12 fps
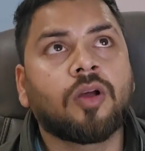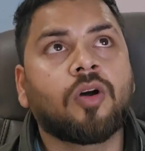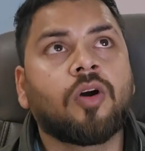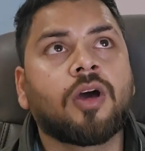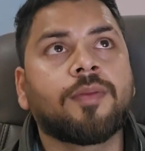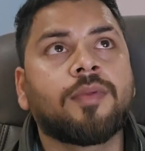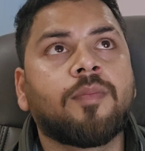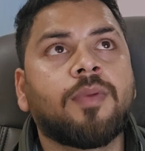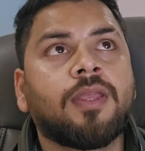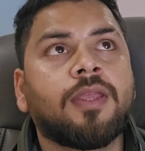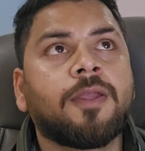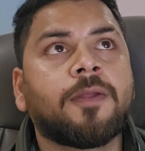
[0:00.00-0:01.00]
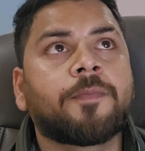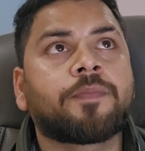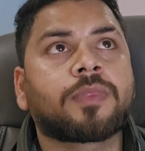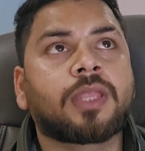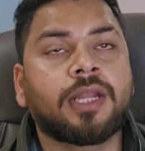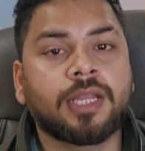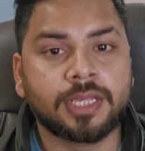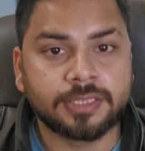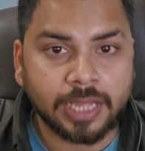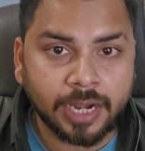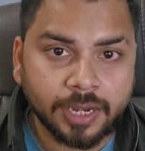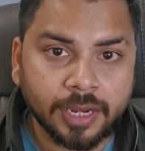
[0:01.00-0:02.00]
or maybe getting a
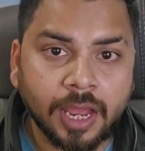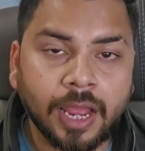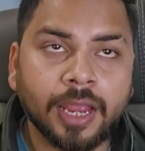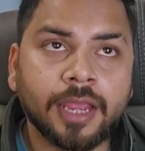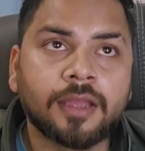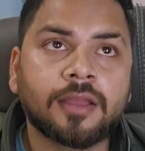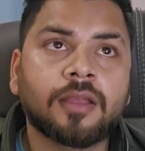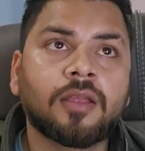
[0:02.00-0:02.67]
salary hike,